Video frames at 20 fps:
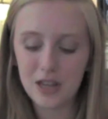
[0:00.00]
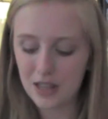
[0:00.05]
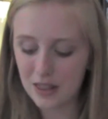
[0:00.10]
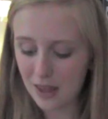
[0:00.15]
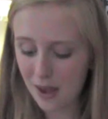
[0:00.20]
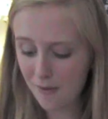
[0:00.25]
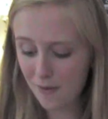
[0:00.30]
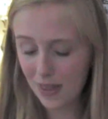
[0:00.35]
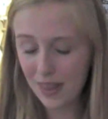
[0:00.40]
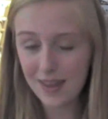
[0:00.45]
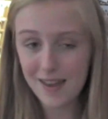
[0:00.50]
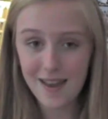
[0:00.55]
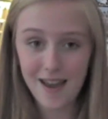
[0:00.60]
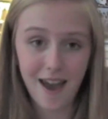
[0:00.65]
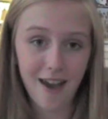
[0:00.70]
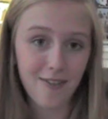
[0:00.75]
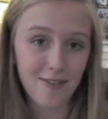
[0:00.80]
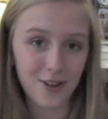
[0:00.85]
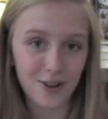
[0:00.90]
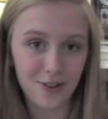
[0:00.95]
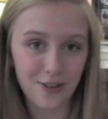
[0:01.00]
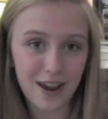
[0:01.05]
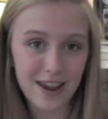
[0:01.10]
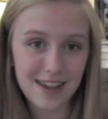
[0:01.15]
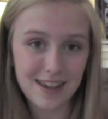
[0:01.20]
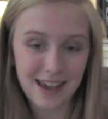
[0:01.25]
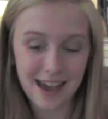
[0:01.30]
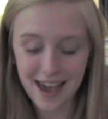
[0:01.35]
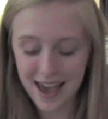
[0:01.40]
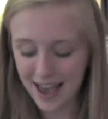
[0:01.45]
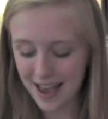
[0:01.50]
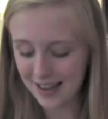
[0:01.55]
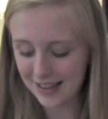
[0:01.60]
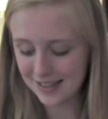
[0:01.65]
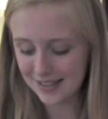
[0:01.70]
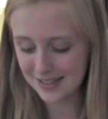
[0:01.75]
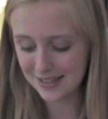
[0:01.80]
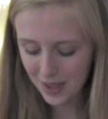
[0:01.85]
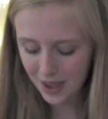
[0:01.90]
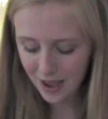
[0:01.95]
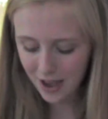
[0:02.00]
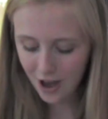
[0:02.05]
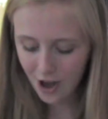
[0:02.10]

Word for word: And they really have a great cast.